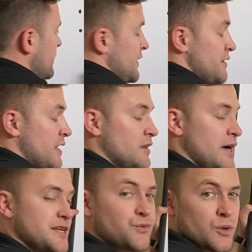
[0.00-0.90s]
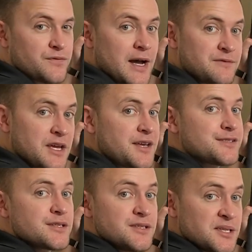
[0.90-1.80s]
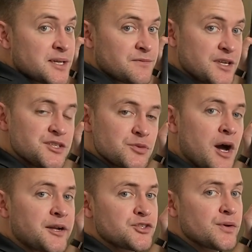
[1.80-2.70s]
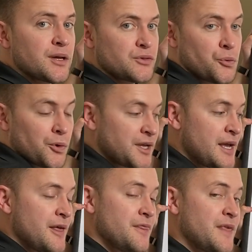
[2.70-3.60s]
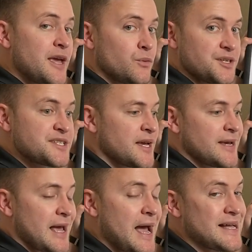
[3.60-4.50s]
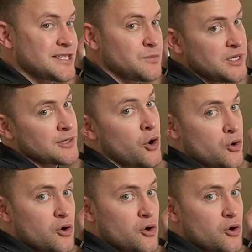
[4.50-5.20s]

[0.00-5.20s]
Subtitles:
And then that last 45 days, DMV's your monitoring authority. They would say it has to be in all